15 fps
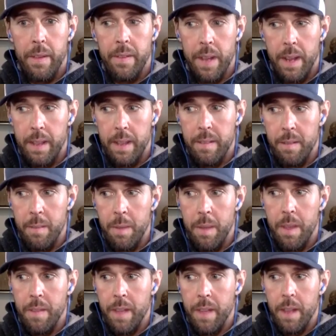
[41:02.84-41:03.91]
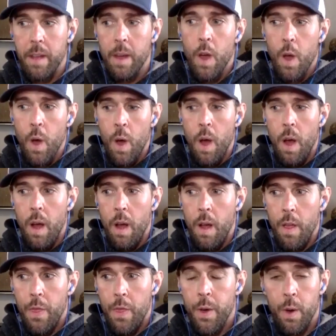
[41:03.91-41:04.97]
say this to me. It's like
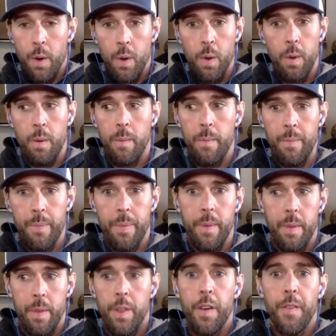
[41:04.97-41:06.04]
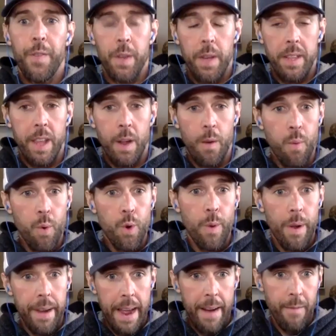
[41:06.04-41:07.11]
they'll they'll feel like they
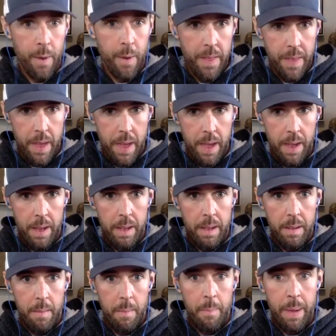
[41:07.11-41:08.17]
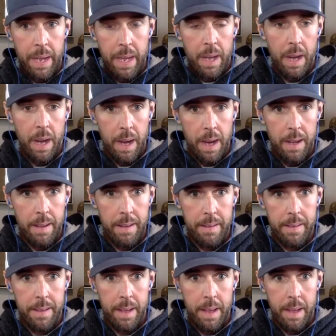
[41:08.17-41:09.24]
ruined everything
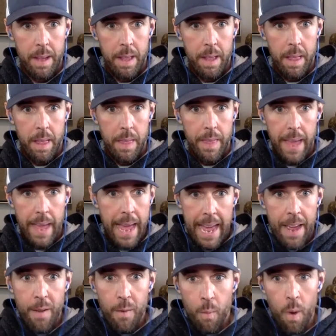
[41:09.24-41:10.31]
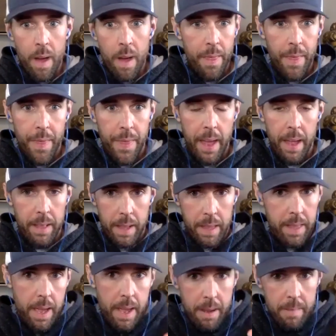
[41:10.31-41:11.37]
because they ate one thing
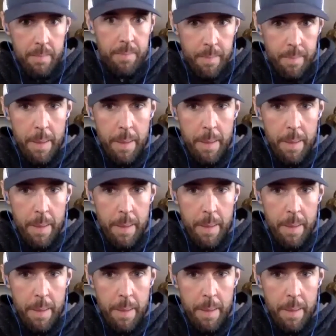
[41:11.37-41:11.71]
that they mm.